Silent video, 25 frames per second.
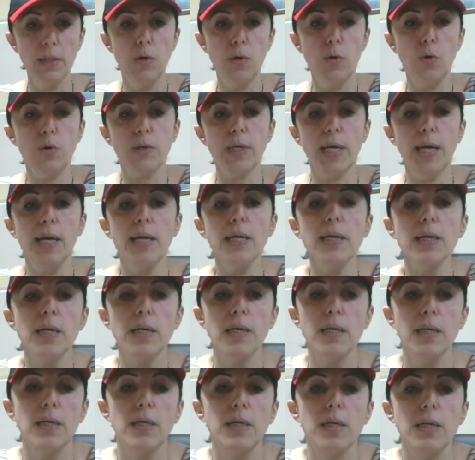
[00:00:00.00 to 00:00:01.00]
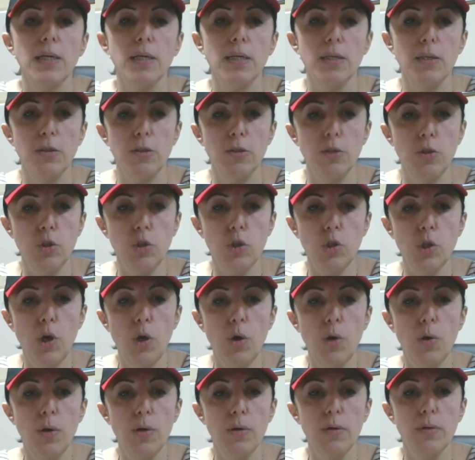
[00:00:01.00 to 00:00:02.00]
Okay,
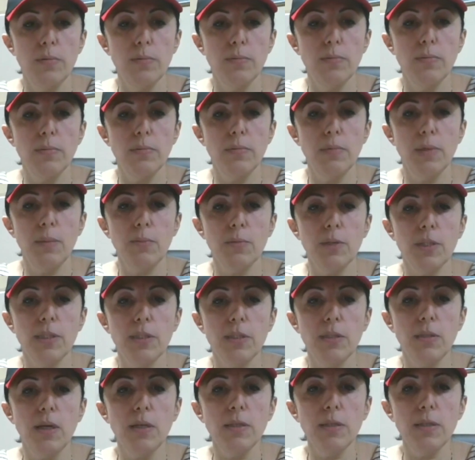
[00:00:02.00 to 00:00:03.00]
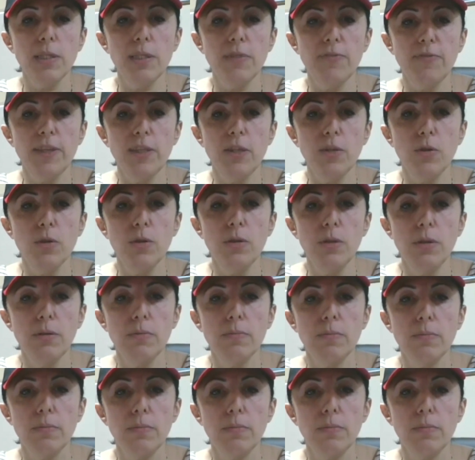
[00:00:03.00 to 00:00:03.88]
so I'm gonna start this video.